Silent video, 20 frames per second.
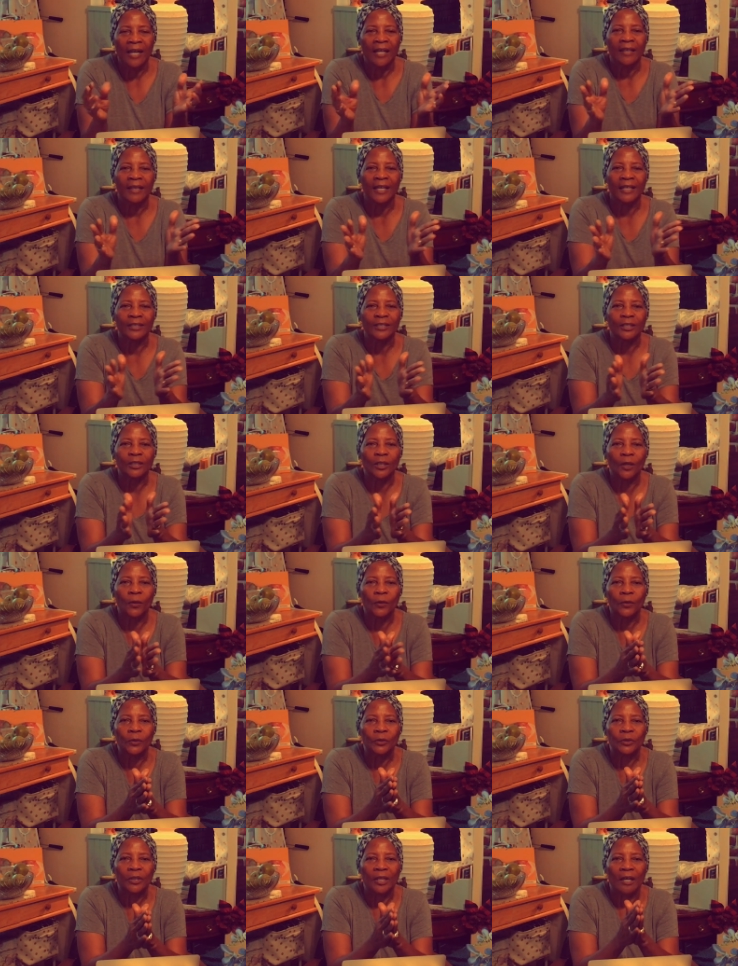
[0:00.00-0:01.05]
that
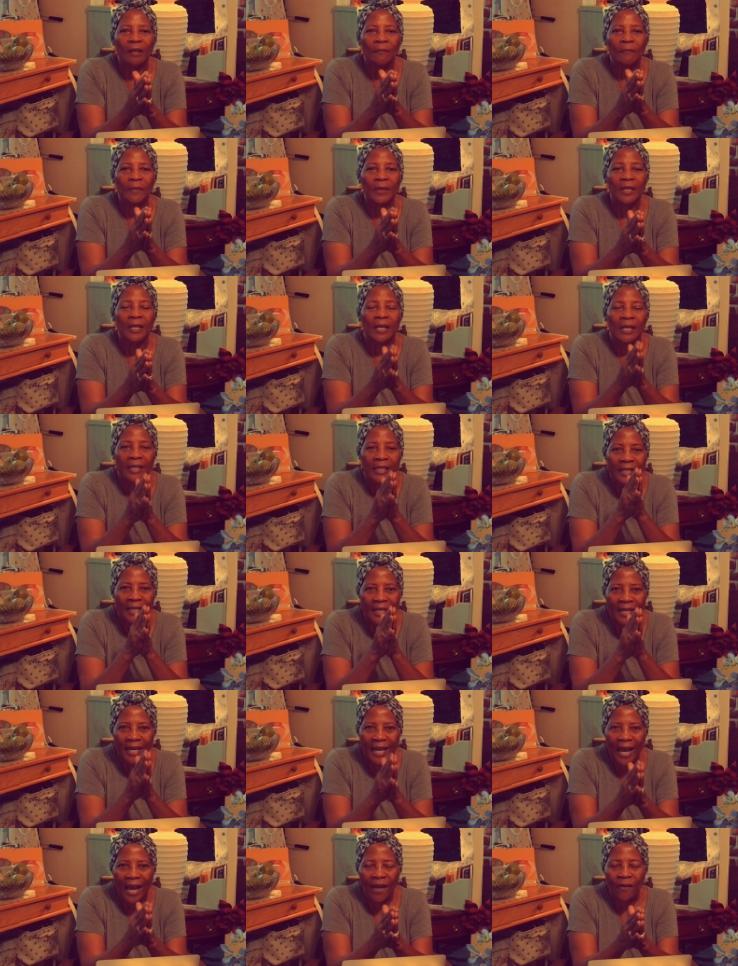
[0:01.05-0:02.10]
souls can be
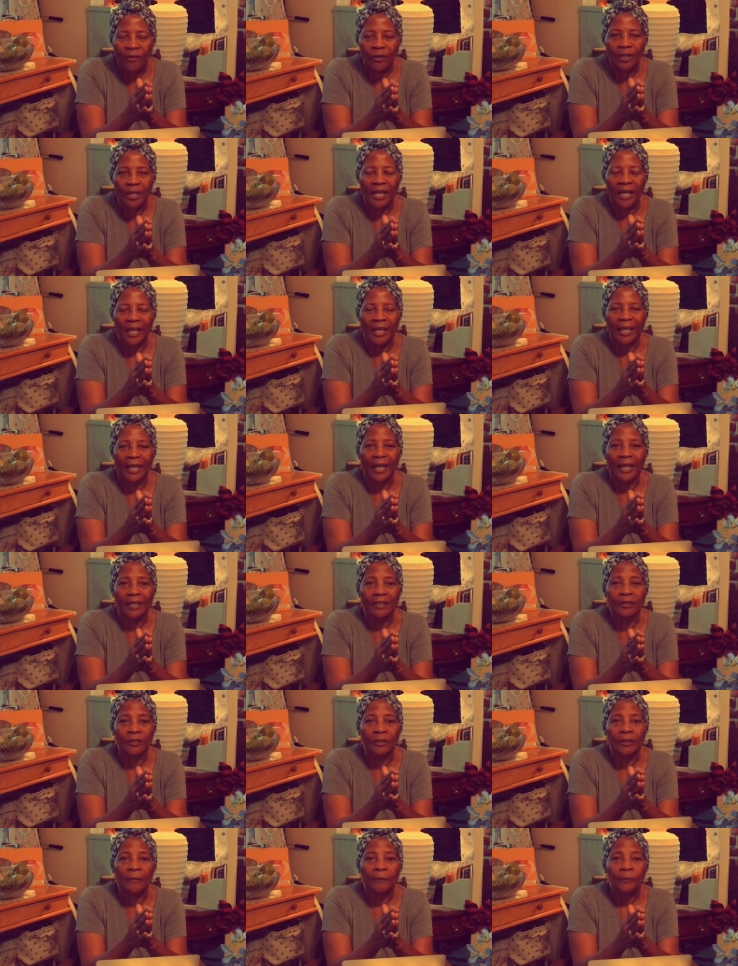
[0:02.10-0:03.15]
gathered
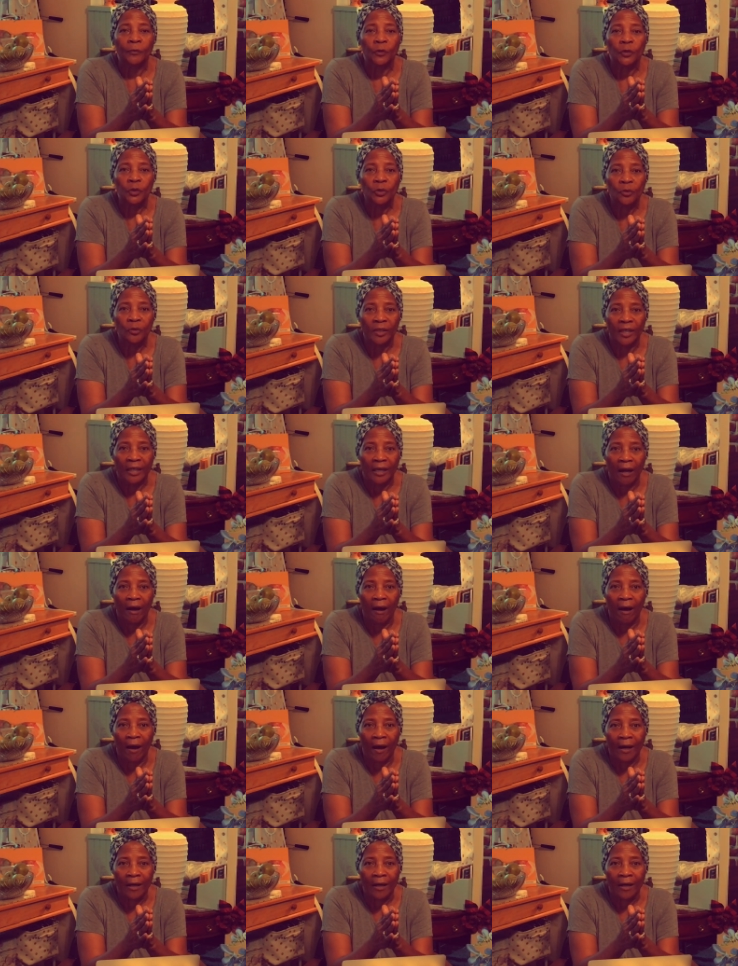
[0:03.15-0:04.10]
in to that ark.